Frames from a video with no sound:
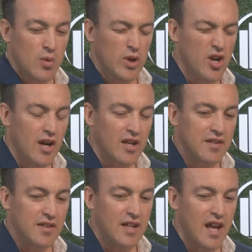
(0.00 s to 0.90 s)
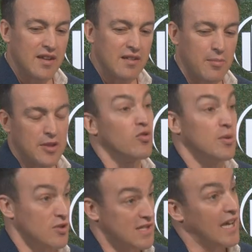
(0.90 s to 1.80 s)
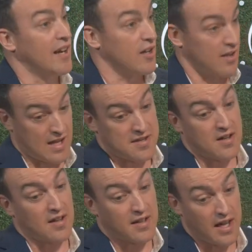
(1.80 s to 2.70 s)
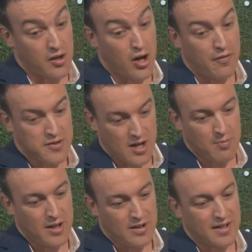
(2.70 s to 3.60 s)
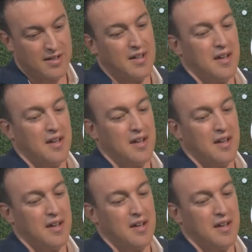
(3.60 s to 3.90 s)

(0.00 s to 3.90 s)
we kind of got to the end about three months later that that started to kick off, started building.